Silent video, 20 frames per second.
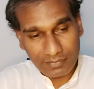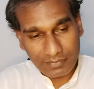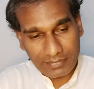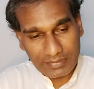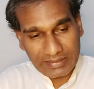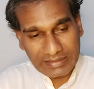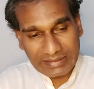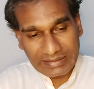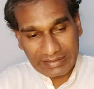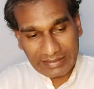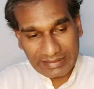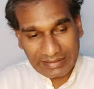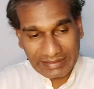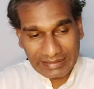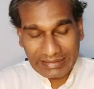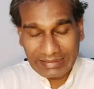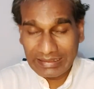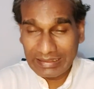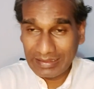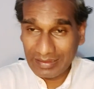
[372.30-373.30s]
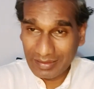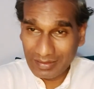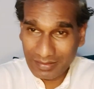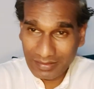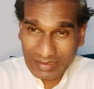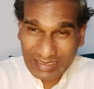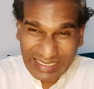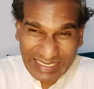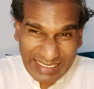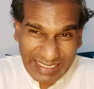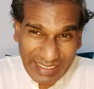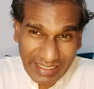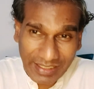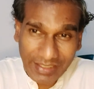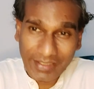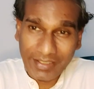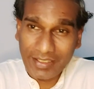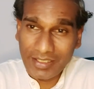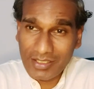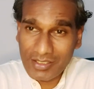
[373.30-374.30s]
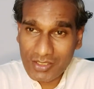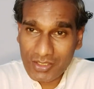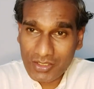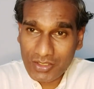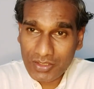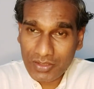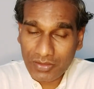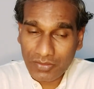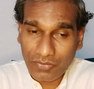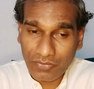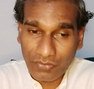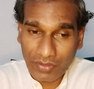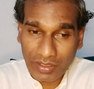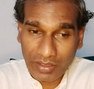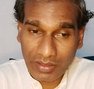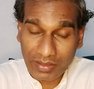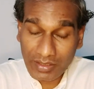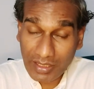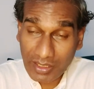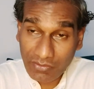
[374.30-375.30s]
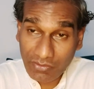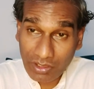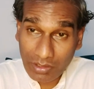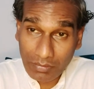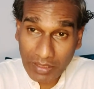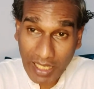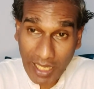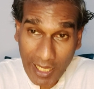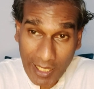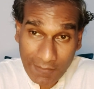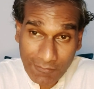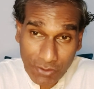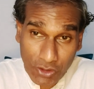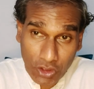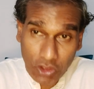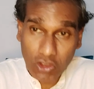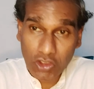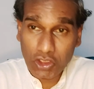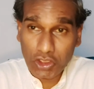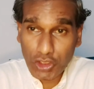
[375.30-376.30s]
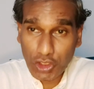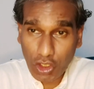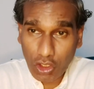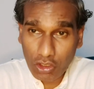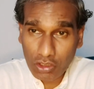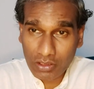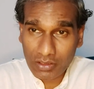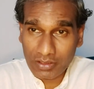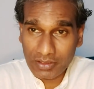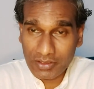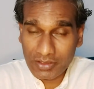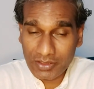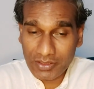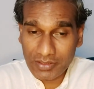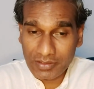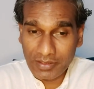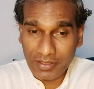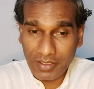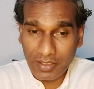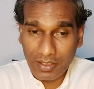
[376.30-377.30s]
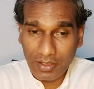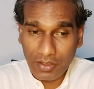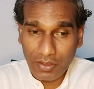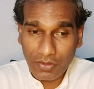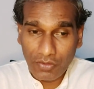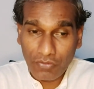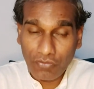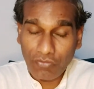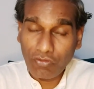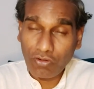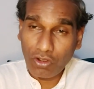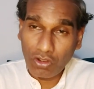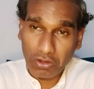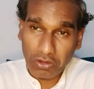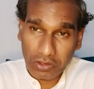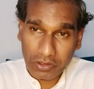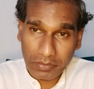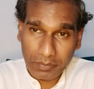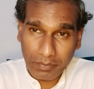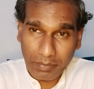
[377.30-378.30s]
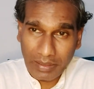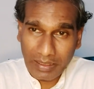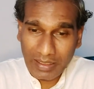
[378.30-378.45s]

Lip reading: the 3 days when there will be absolute darkness, followed by